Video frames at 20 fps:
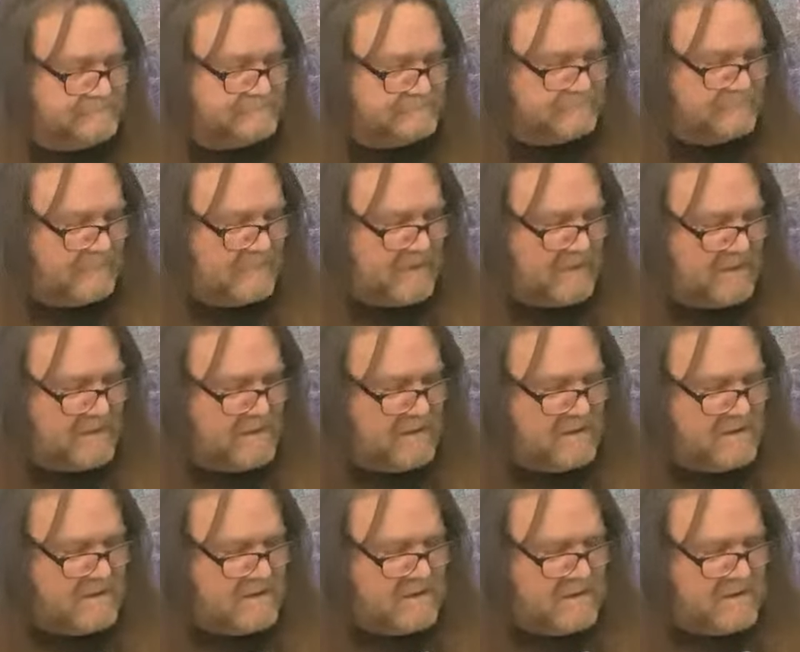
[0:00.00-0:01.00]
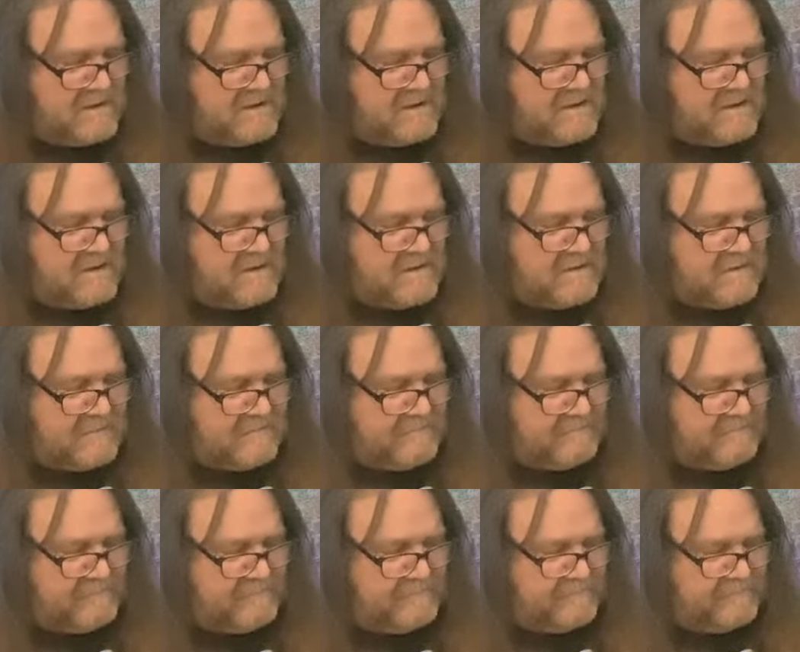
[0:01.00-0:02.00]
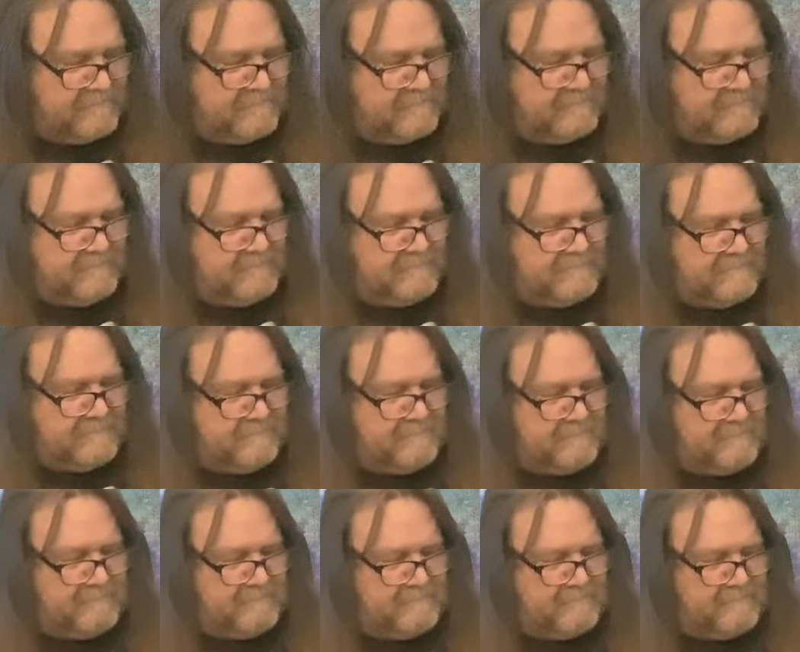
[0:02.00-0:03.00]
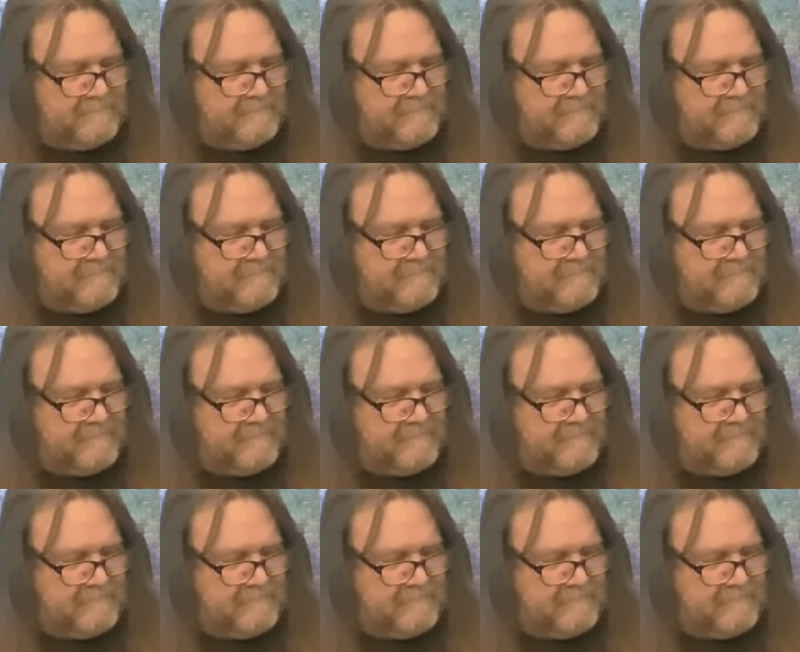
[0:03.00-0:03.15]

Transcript: [no speech]